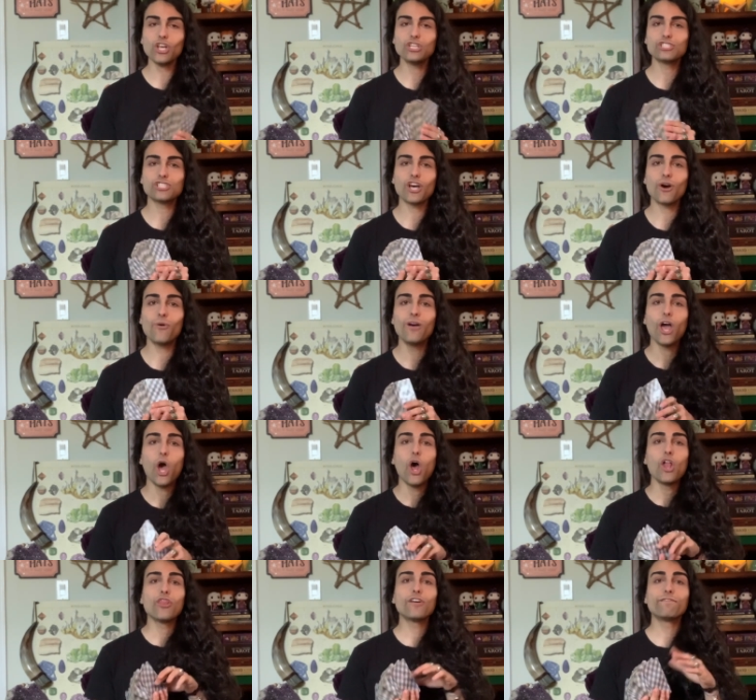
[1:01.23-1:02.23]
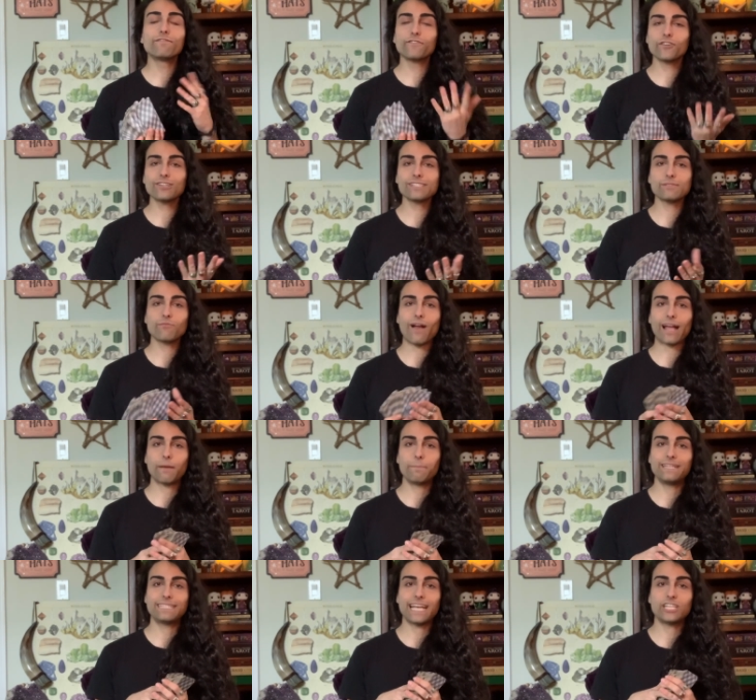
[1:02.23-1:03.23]
So the first
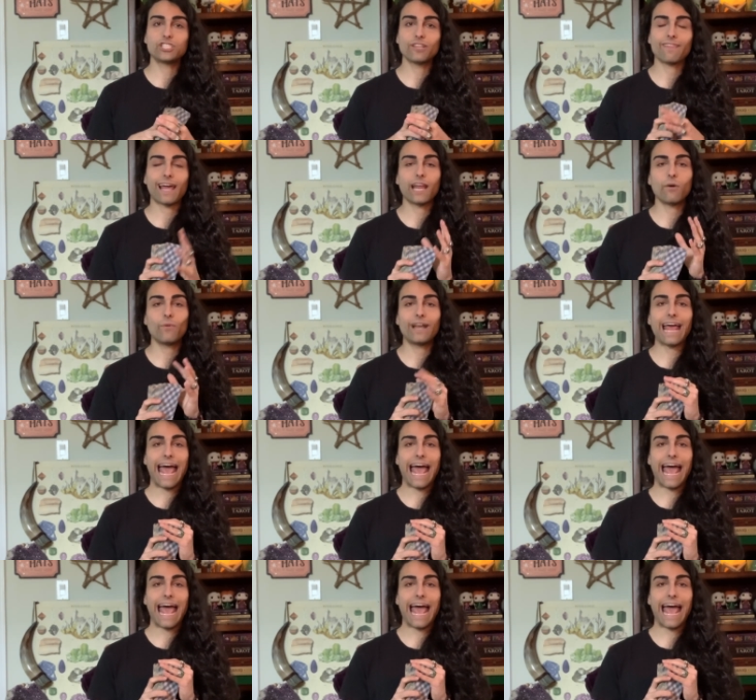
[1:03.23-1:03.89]
recommendation that I would